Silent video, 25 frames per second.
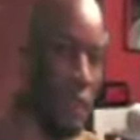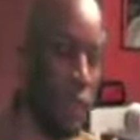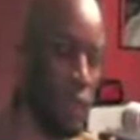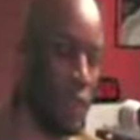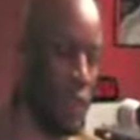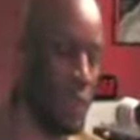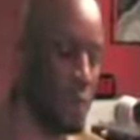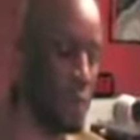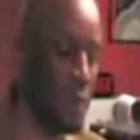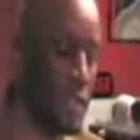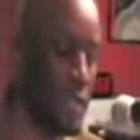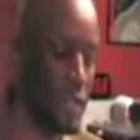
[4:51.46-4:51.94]

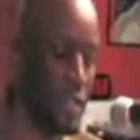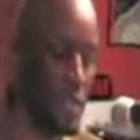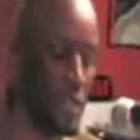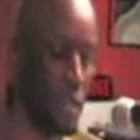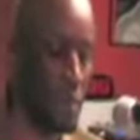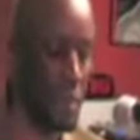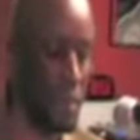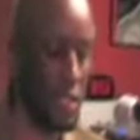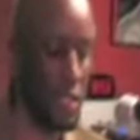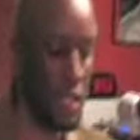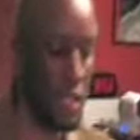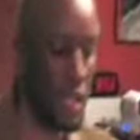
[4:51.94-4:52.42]
The piece I'm
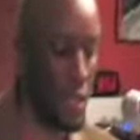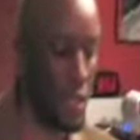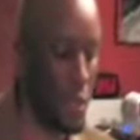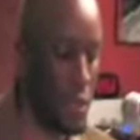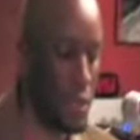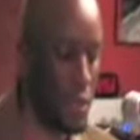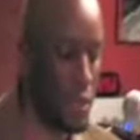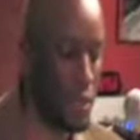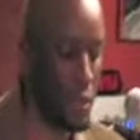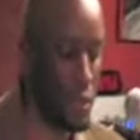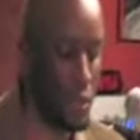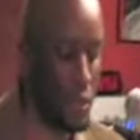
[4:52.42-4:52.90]
going to share
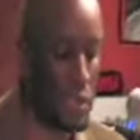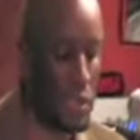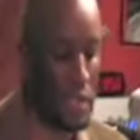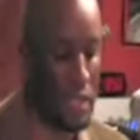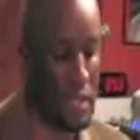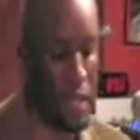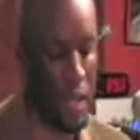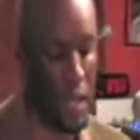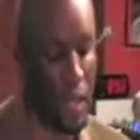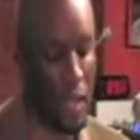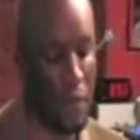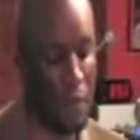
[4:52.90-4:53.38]
with you is
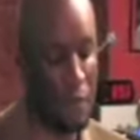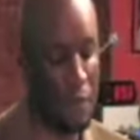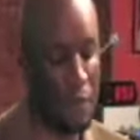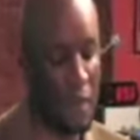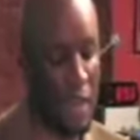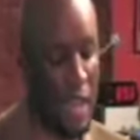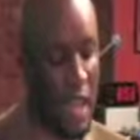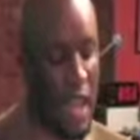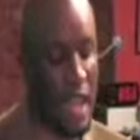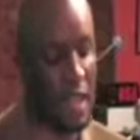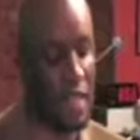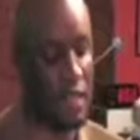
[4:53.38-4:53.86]

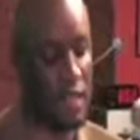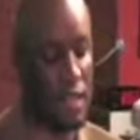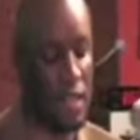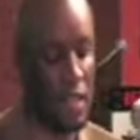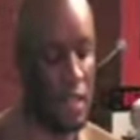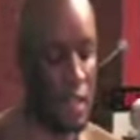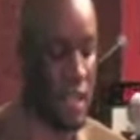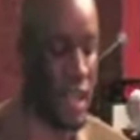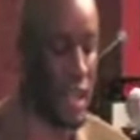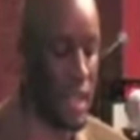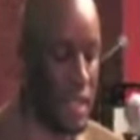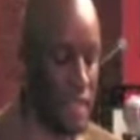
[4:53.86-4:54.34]
actually the
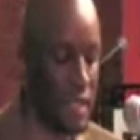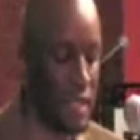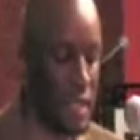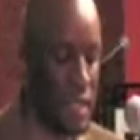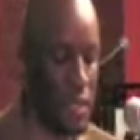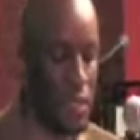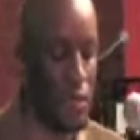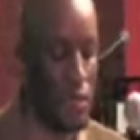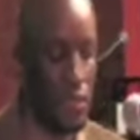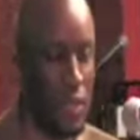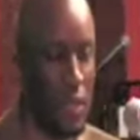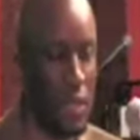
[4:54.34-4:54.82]
last
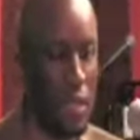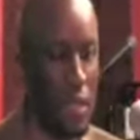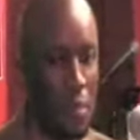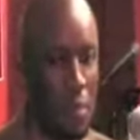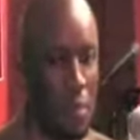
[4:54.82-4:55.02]
entry in the